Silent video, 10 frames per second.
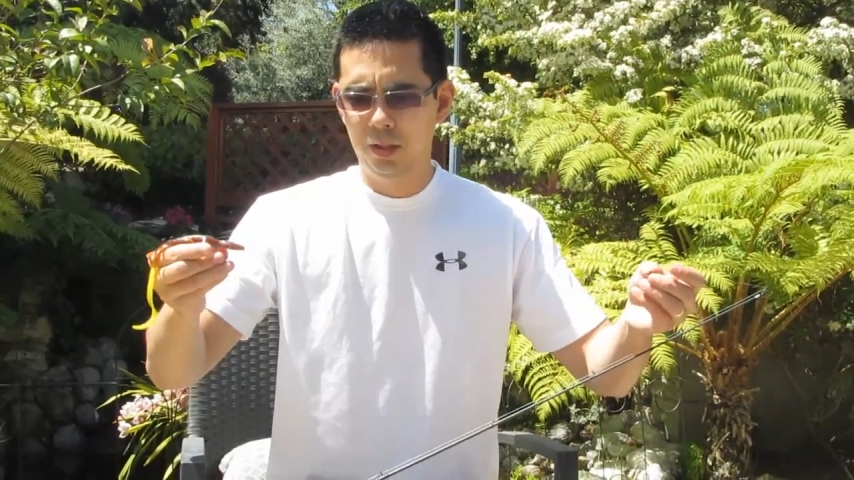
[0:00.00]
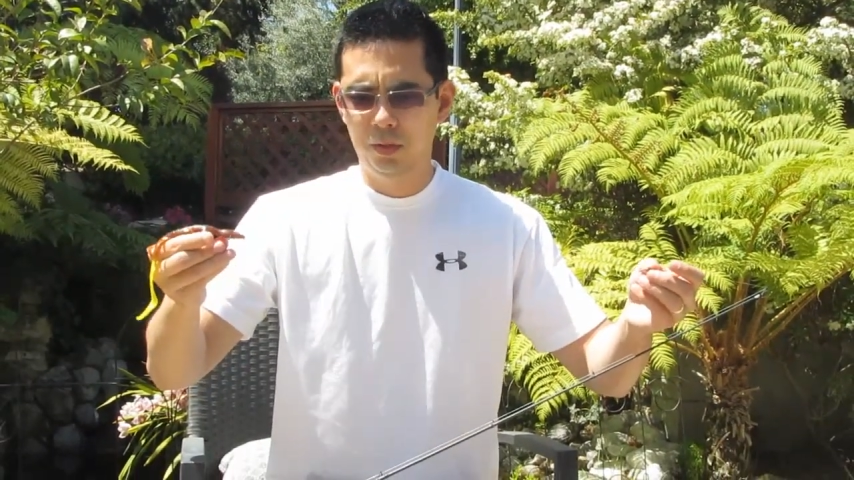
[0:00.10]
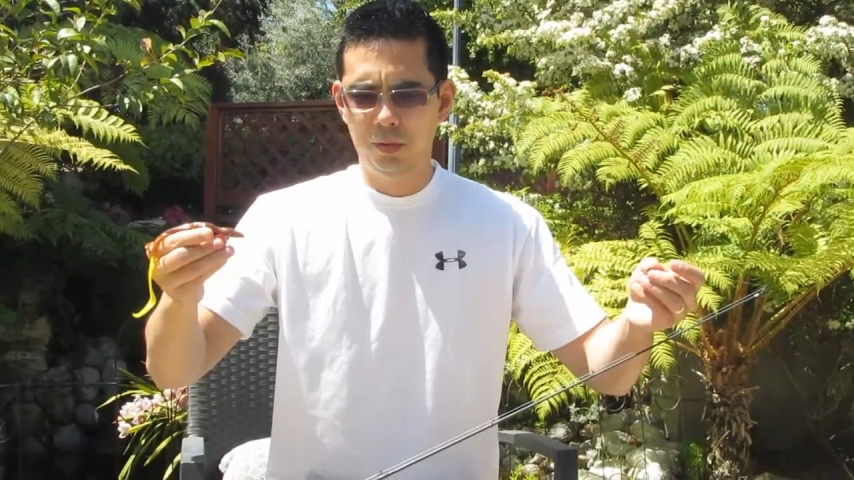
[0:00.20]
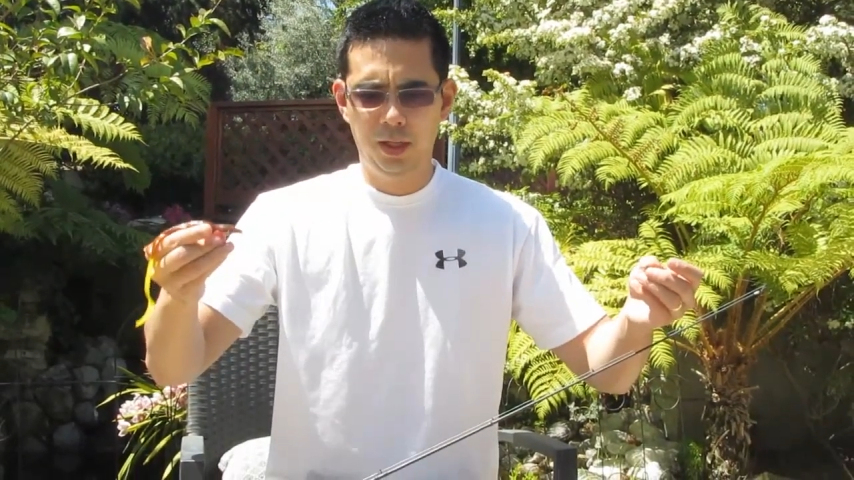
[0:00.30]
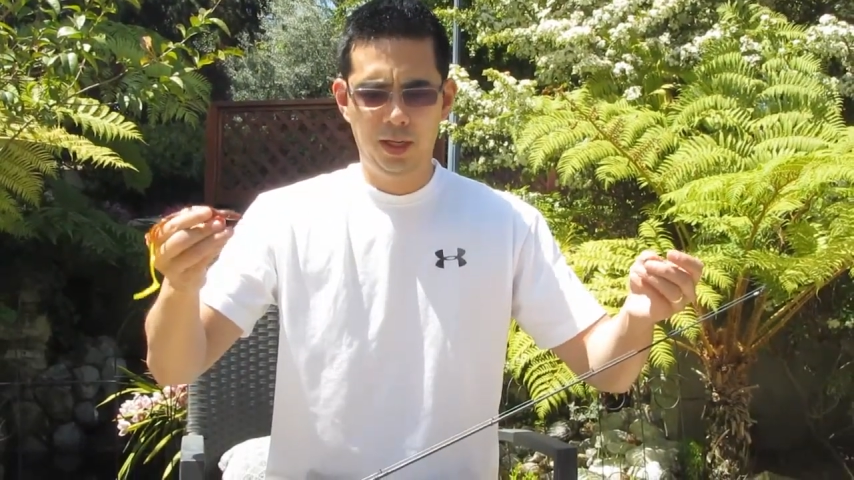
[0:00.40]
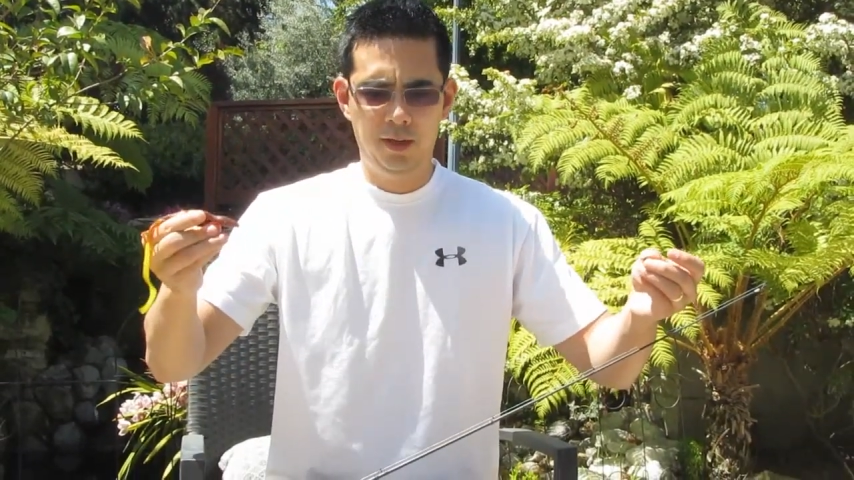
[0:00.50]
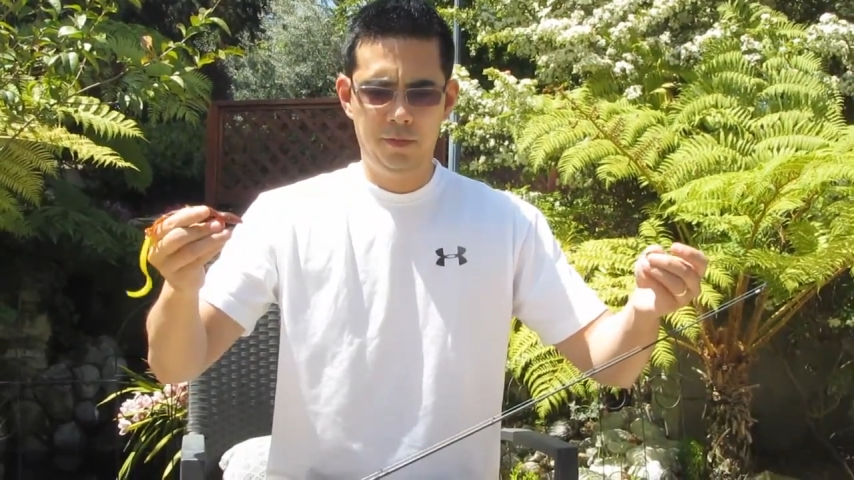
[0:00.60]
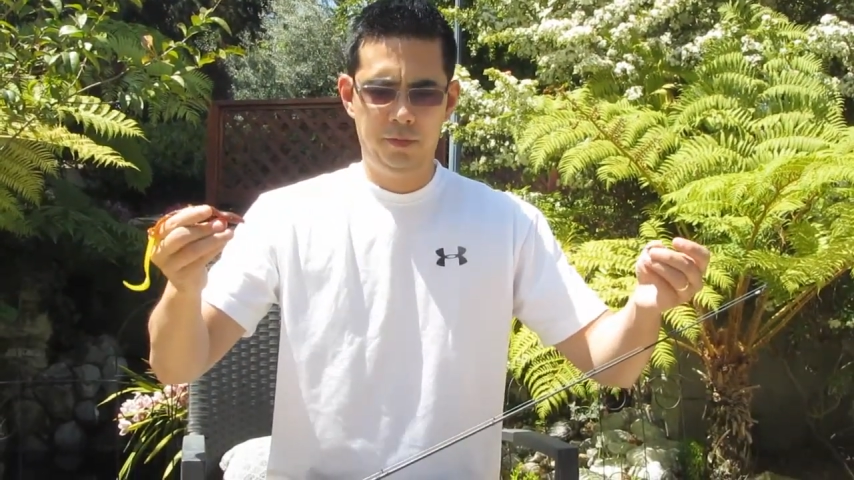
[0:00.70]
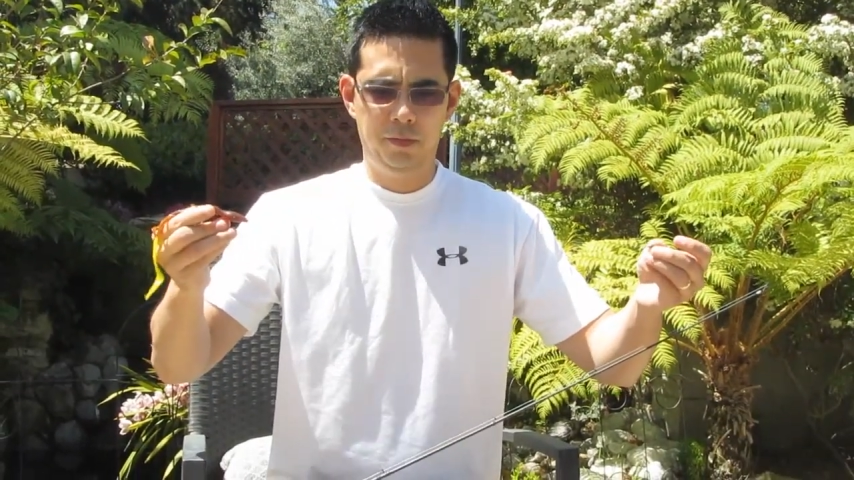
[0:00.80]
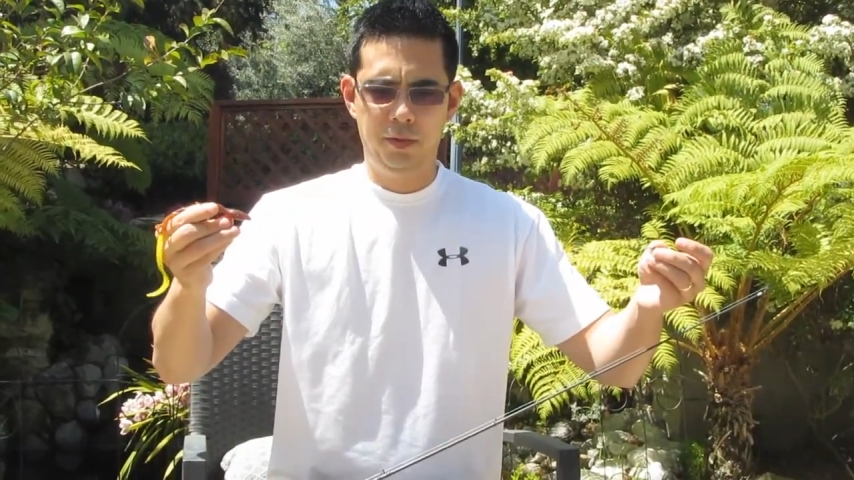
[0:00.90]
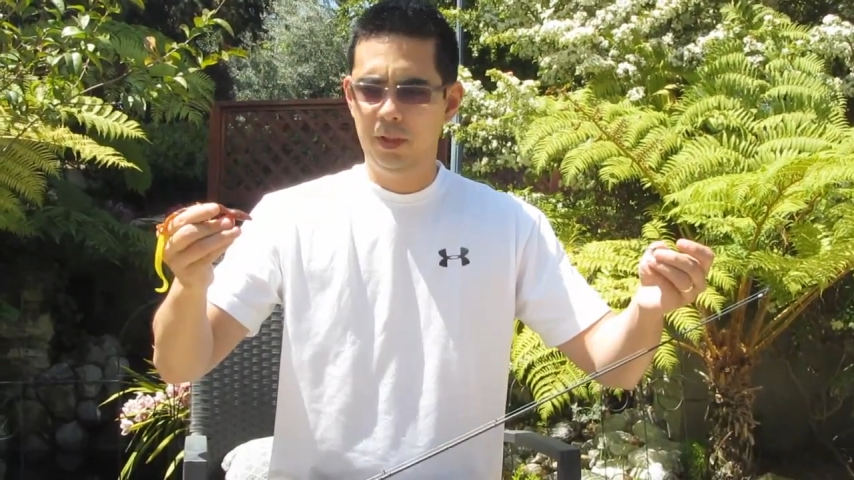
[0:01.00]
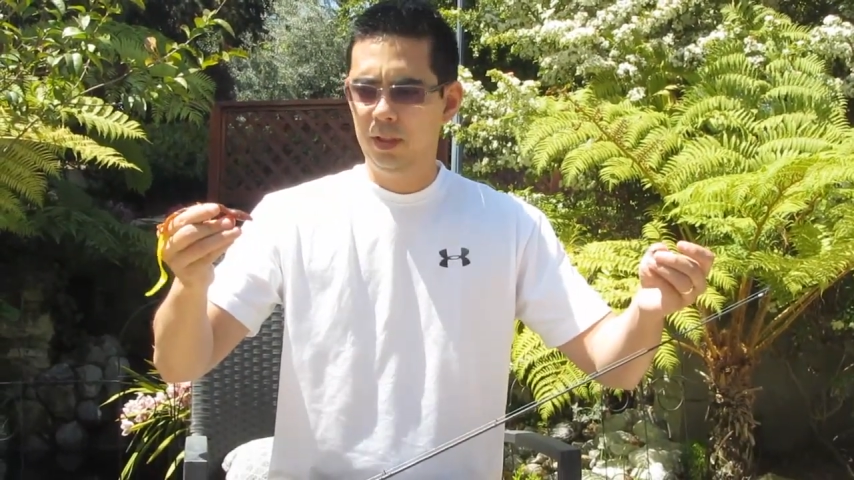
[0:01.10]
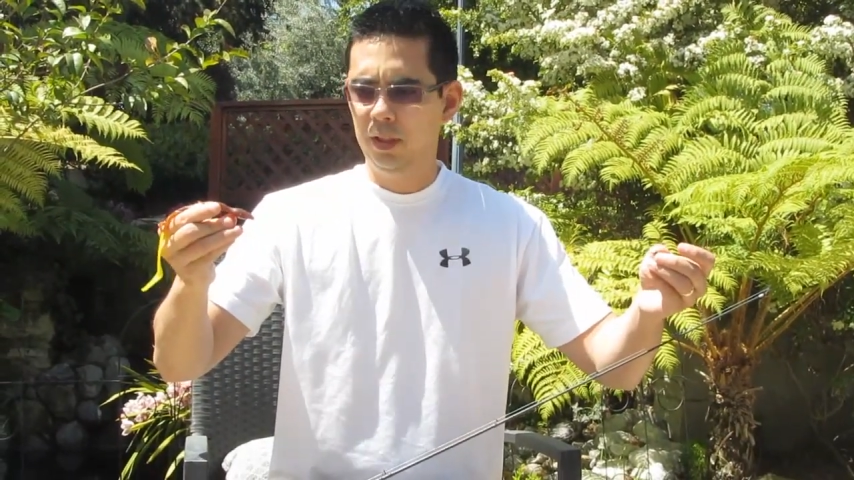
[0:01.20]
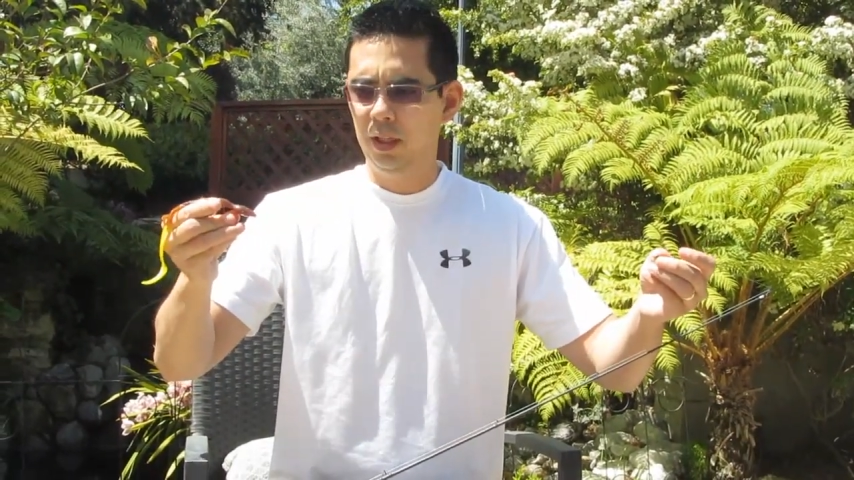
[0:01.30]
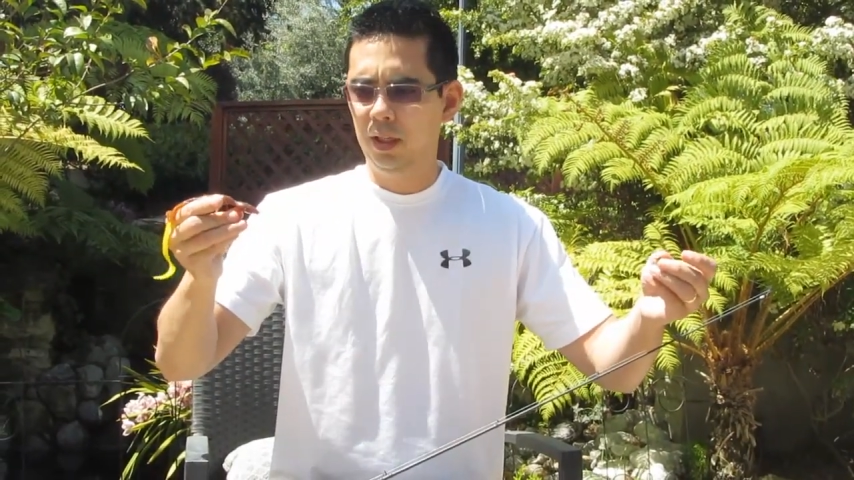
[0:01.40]
you would have
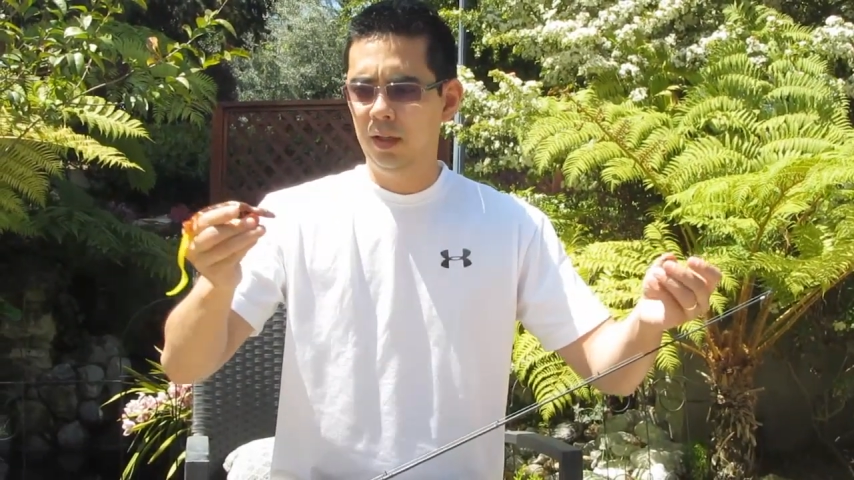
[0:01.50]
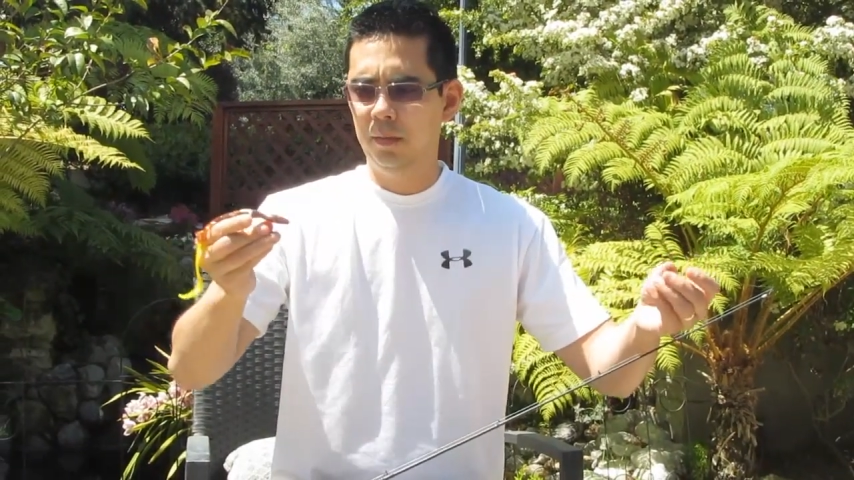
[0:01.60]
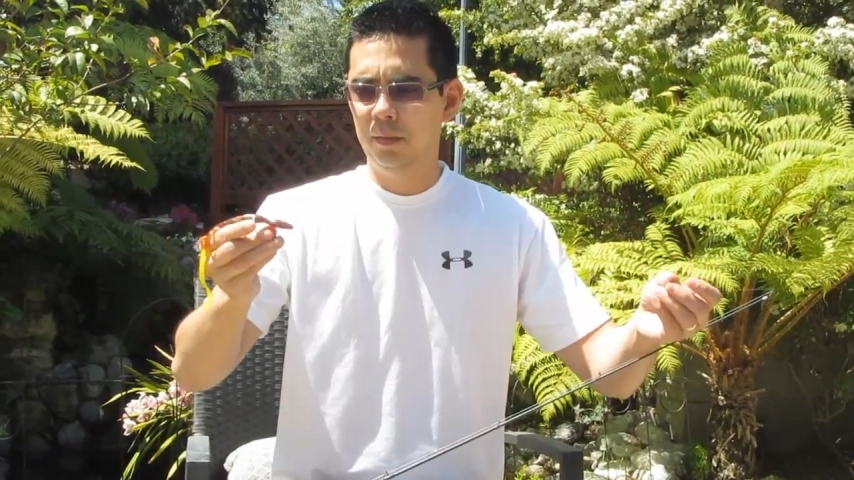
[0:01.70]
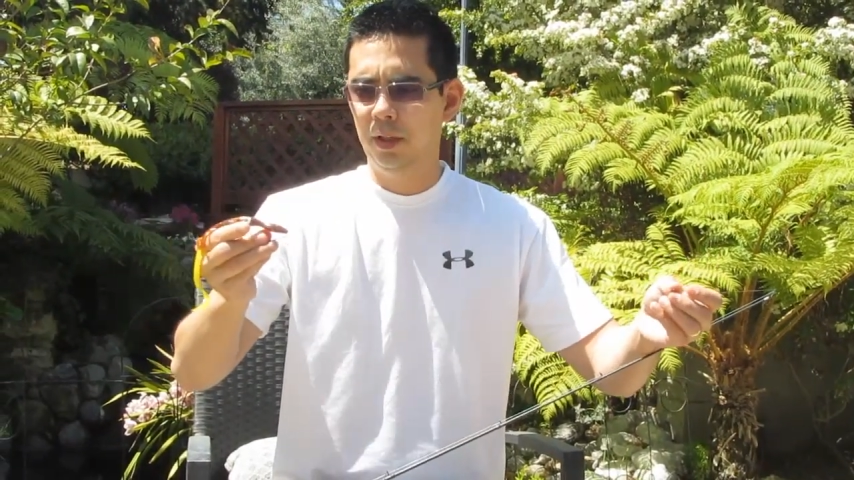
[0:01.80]
the